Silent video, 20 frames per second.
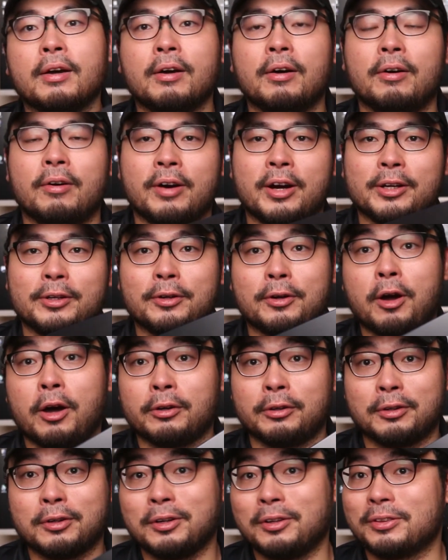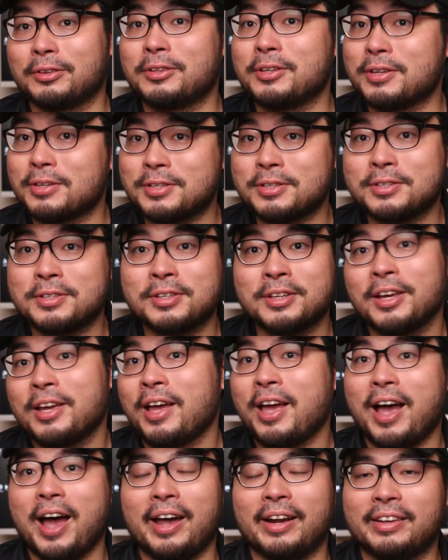Alright, to conclude this,
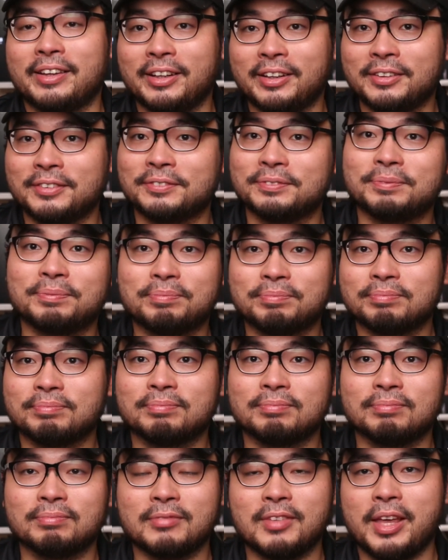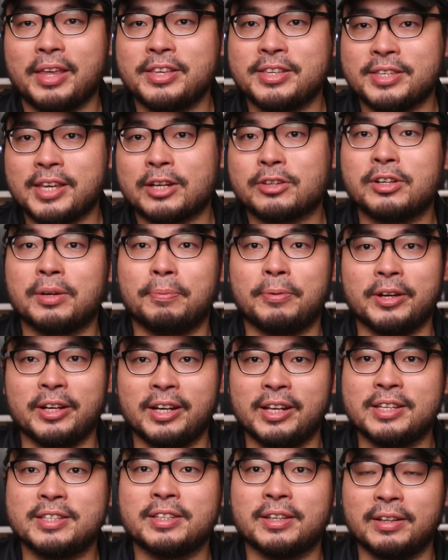I think it's actually
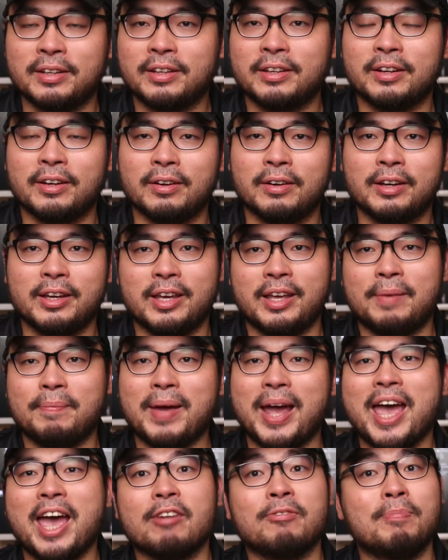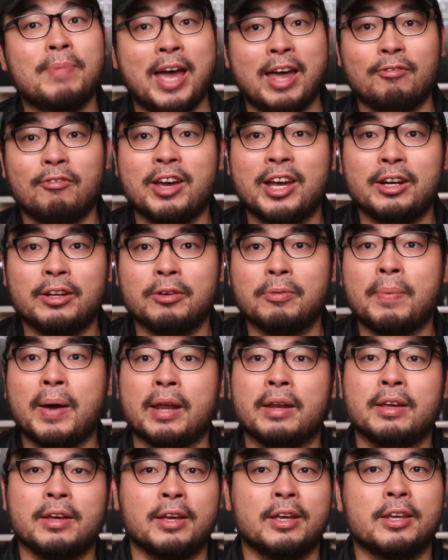pretty decent. It might have bad value,
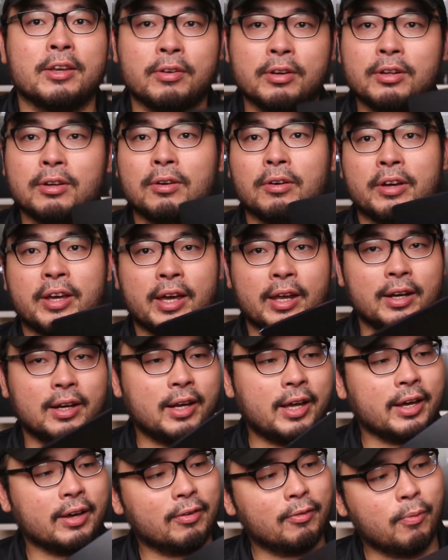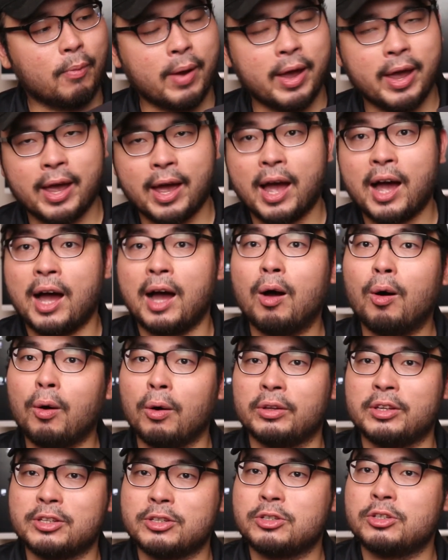but you need to look at where are
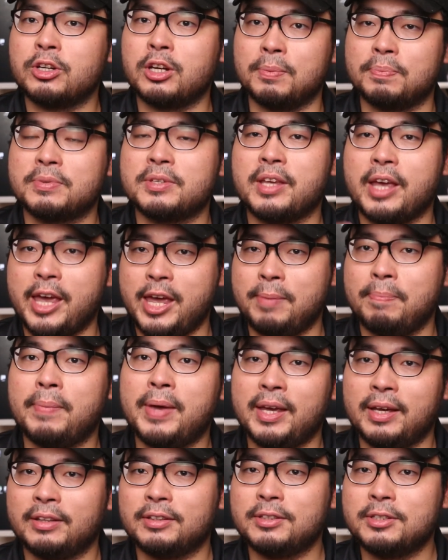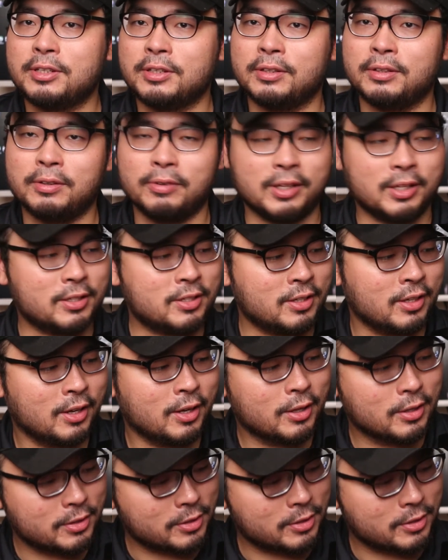all these chips aiming towards.